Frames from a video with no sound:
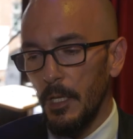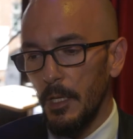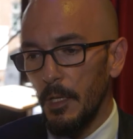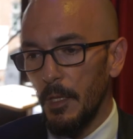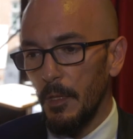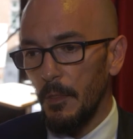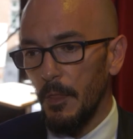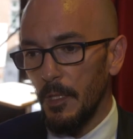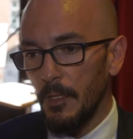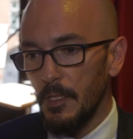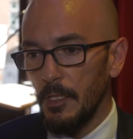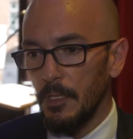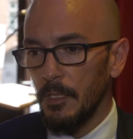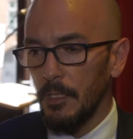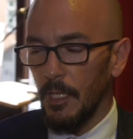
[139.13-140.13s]

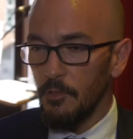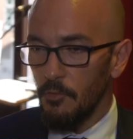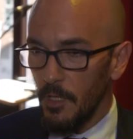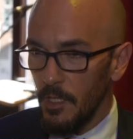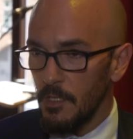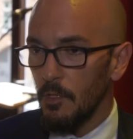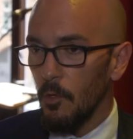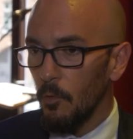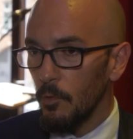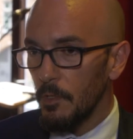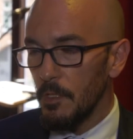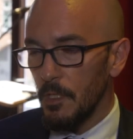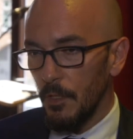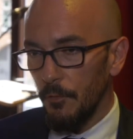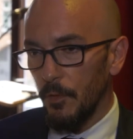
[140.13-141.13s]
that addressed all
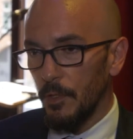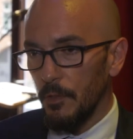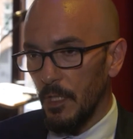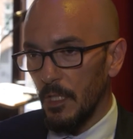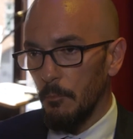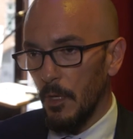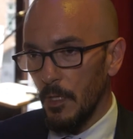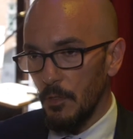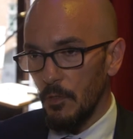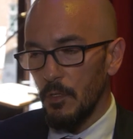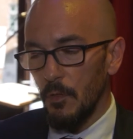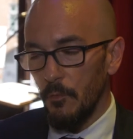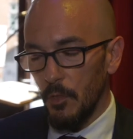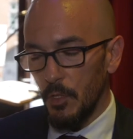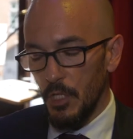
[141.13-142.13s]
these different
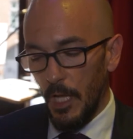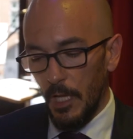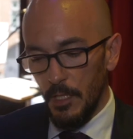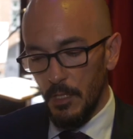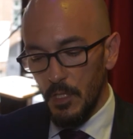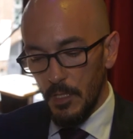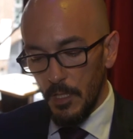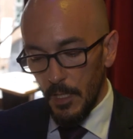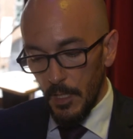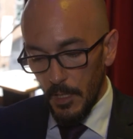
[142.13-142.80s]
dimensions of the challenge,